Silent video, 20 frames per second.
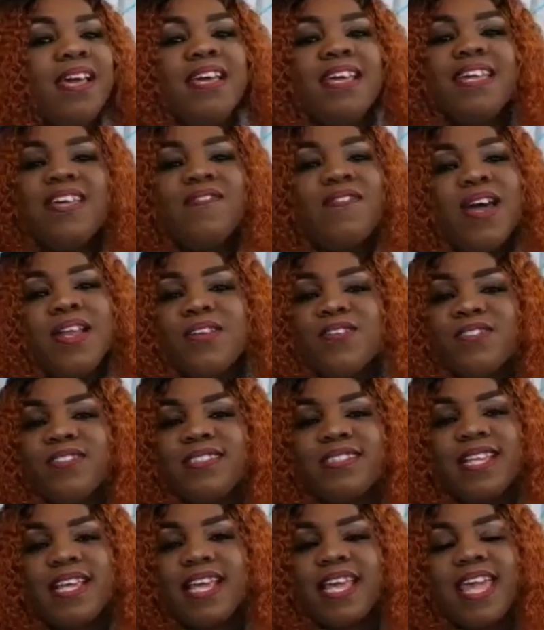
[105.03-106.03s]
if I
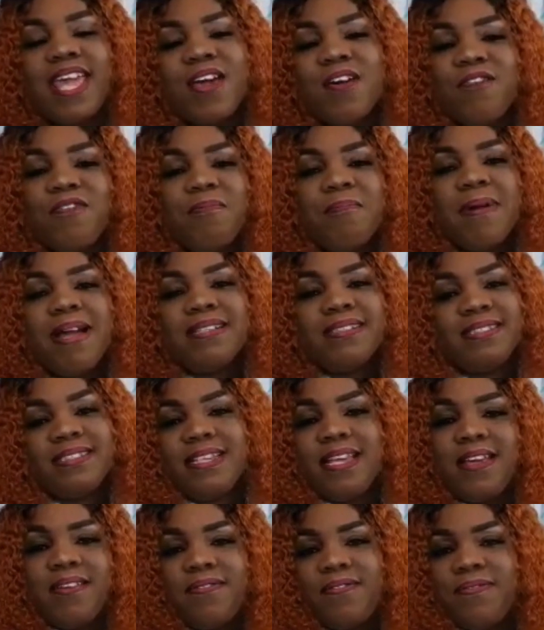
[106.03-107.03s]
don't take care of
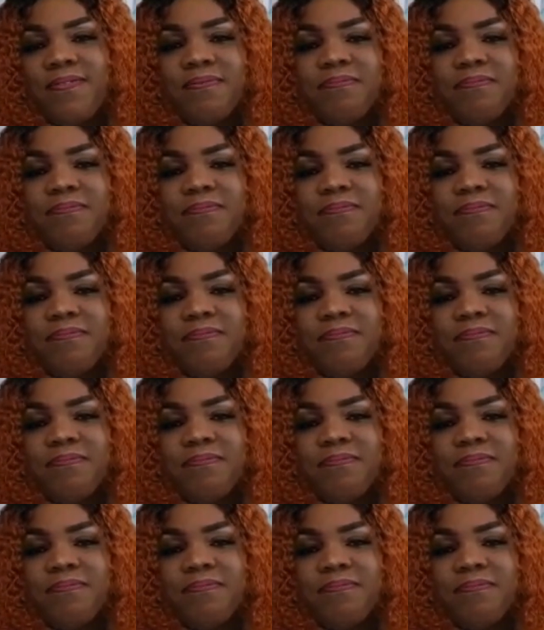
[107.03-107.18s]
myself,